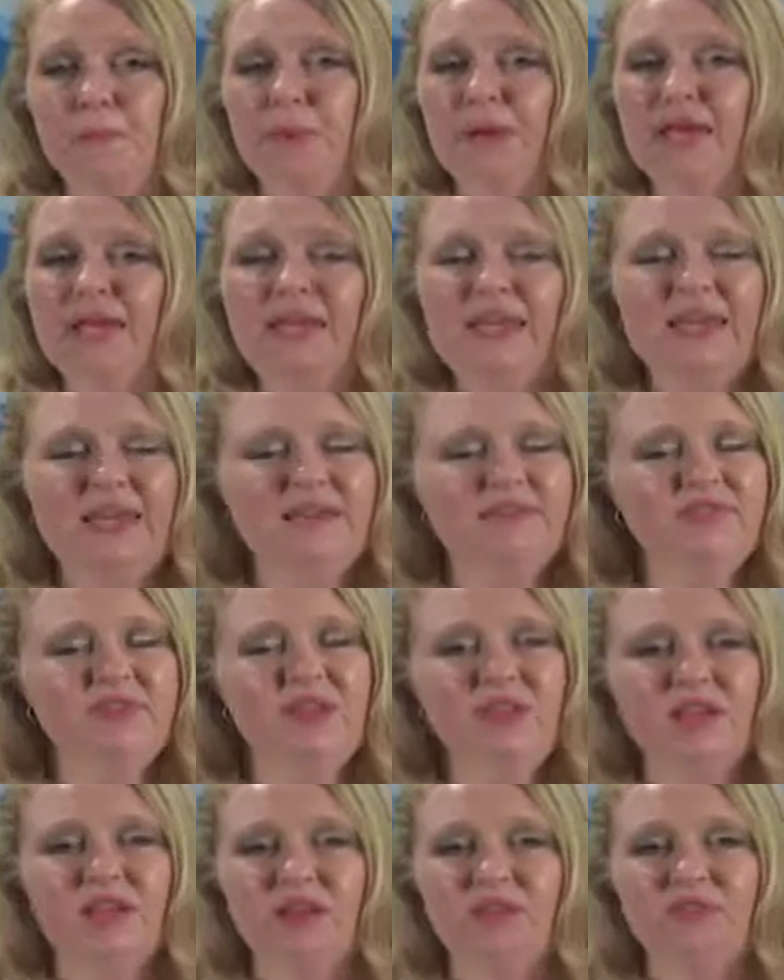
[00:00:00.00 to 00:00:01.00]
But
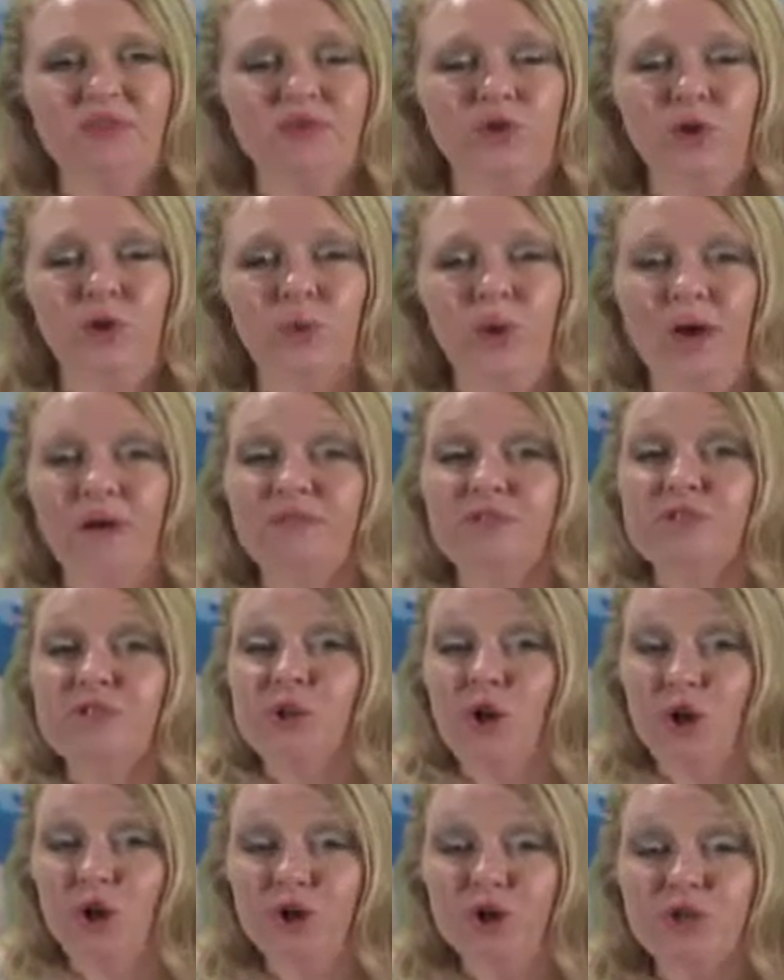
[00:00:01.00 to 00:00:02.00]
even if you have
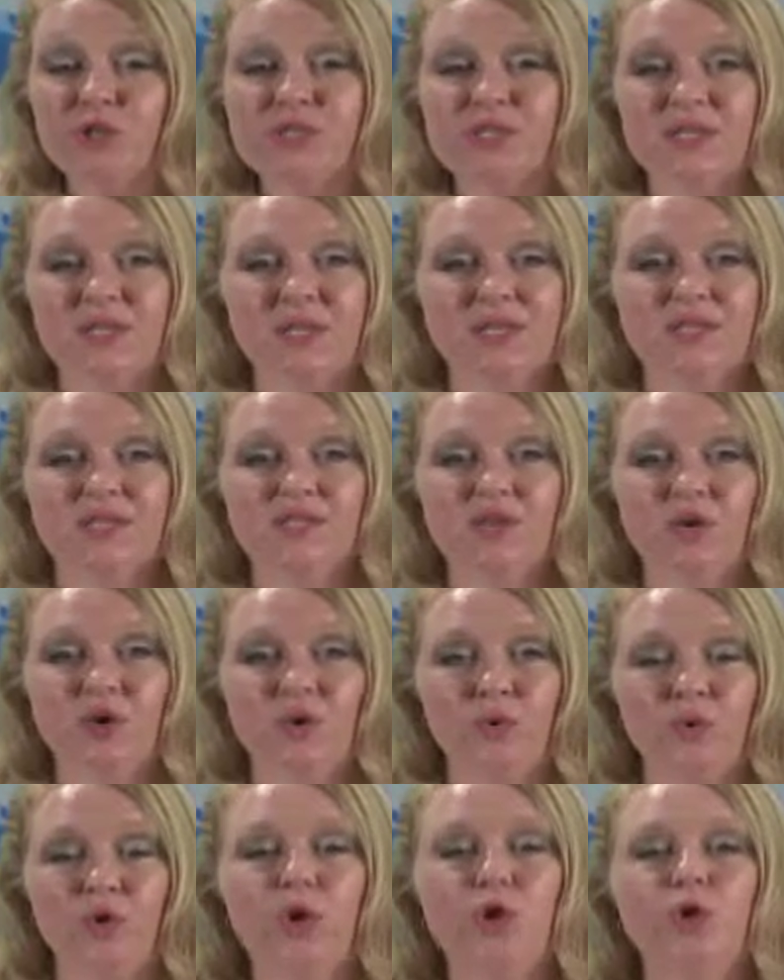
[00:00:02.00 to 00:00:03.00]
darker skin
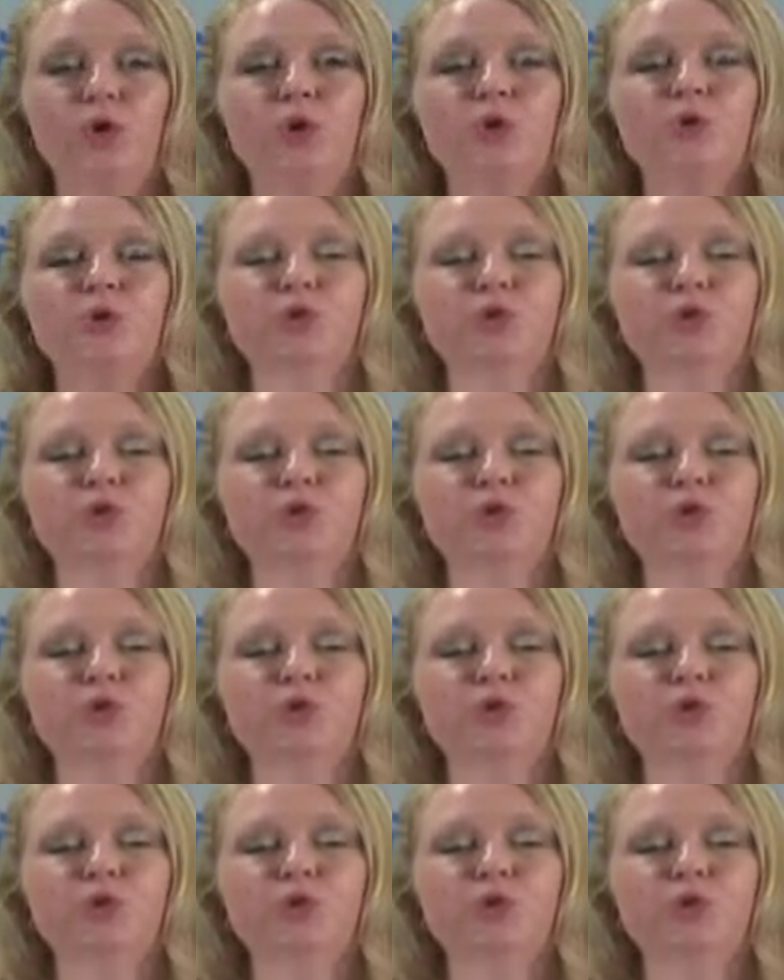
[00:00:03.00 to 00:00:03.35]
tone, you